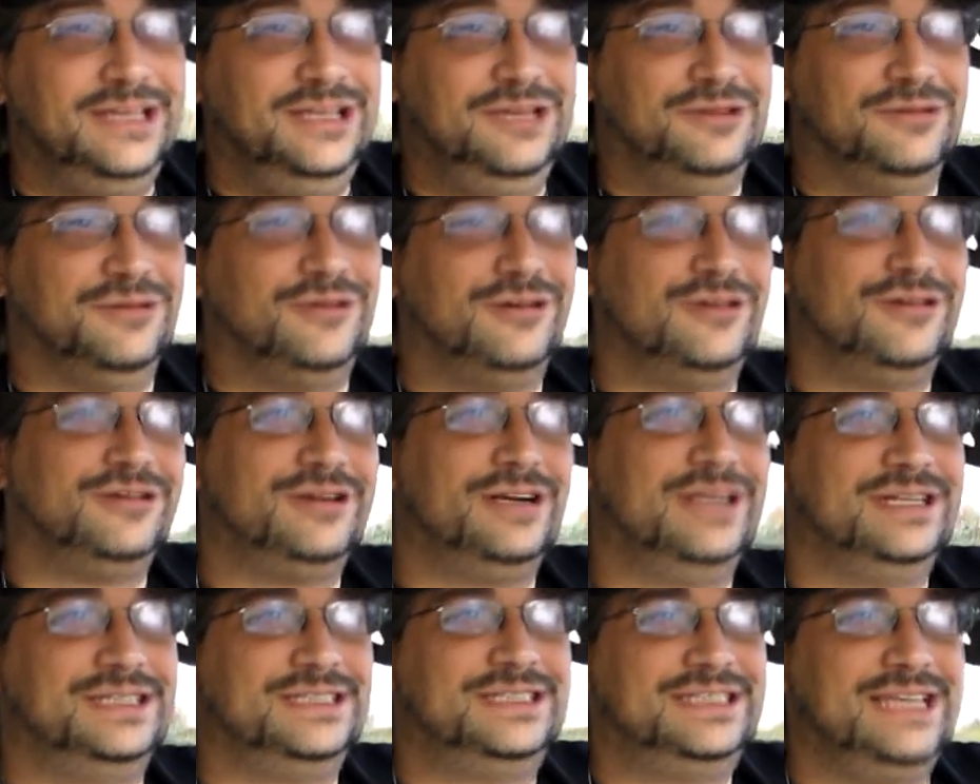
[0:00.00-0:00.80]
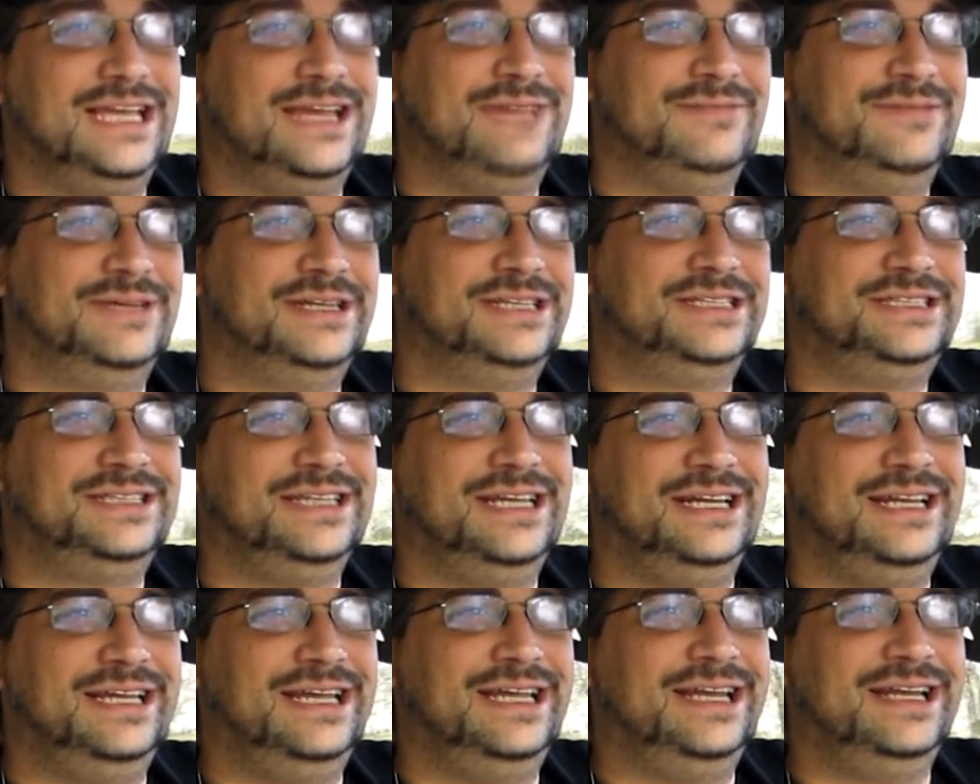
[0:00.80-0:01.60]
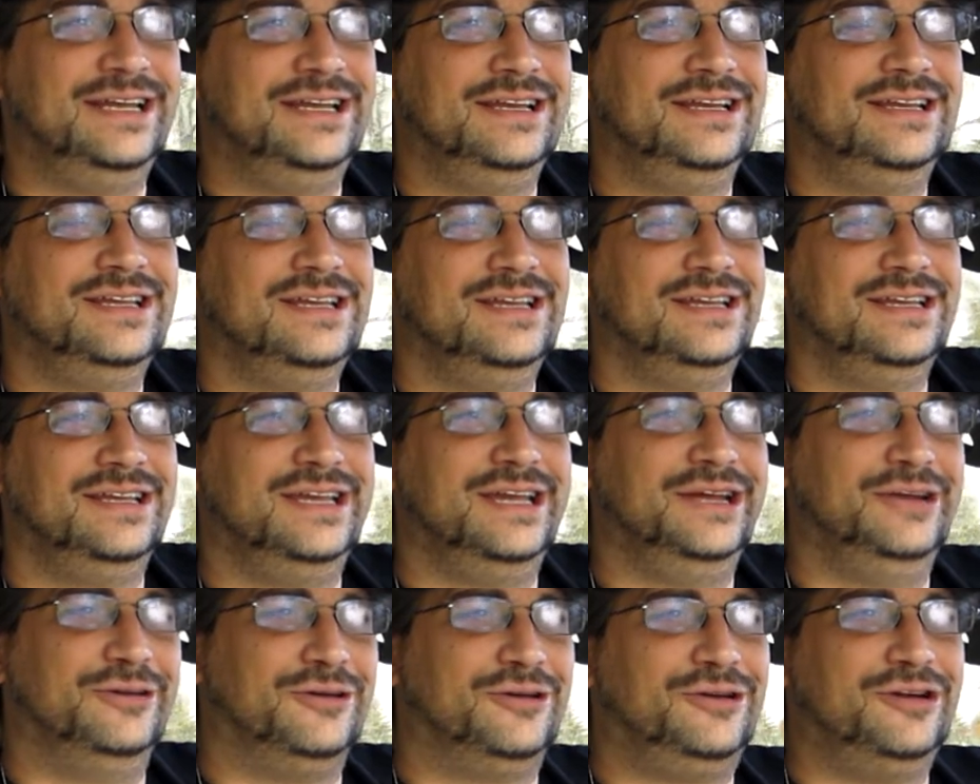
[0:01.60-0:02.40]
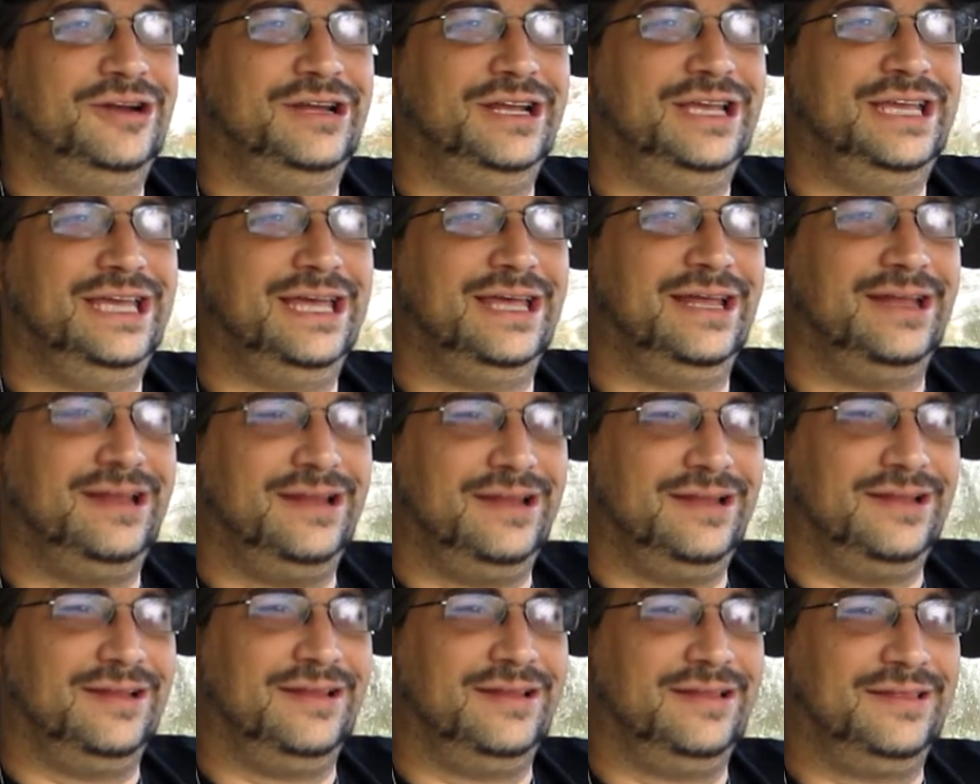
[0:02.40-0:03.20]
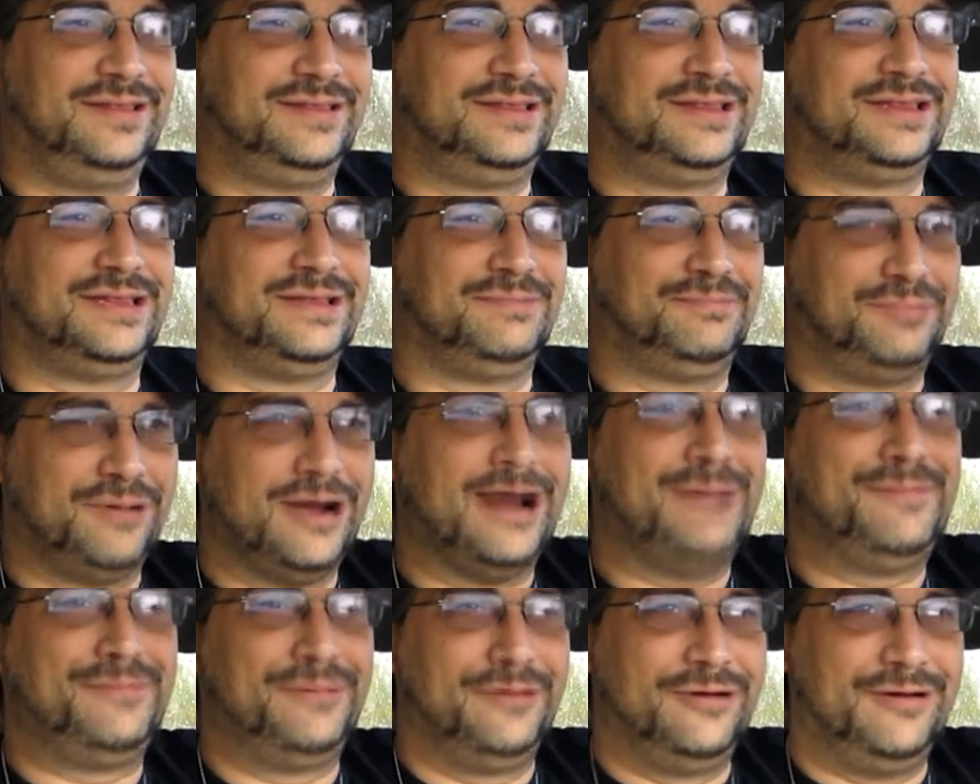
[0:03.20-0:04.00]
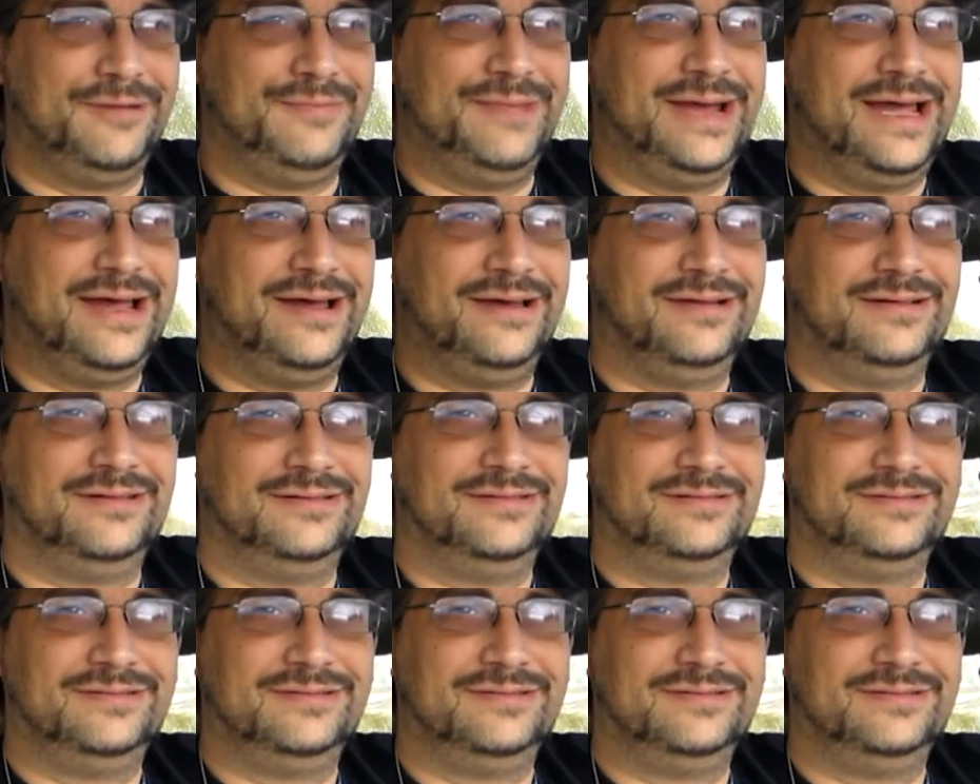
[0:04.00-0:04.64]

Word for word: you ordering a sandwich and then in order to get the proper amount